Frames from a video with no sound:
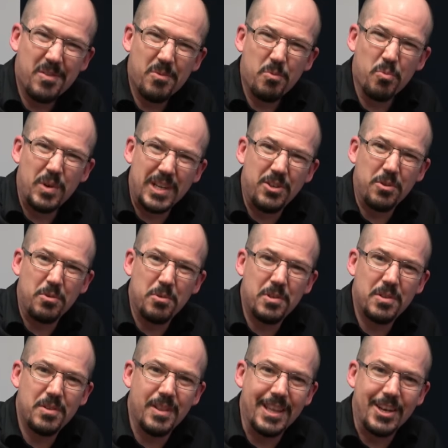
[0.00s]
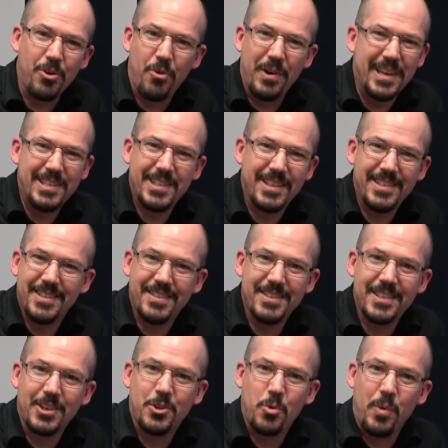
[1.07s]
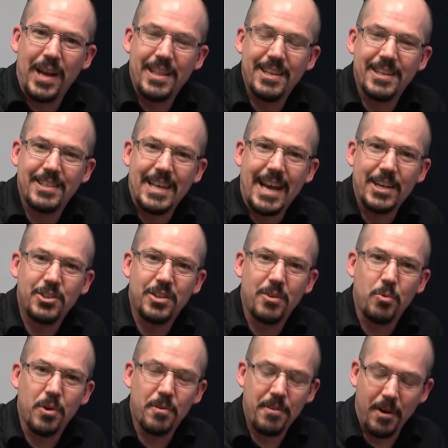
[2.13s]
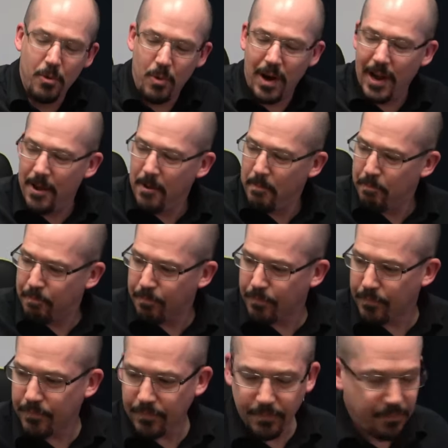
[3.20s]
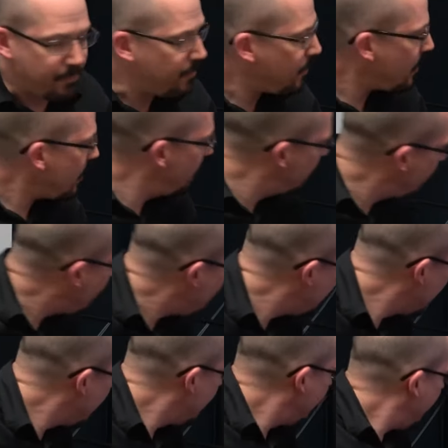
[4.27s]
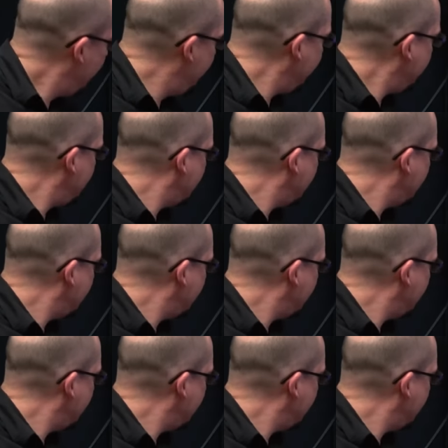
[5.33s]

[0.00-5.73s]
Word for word: reduce the noise in such a way that it's actually worth our while? So this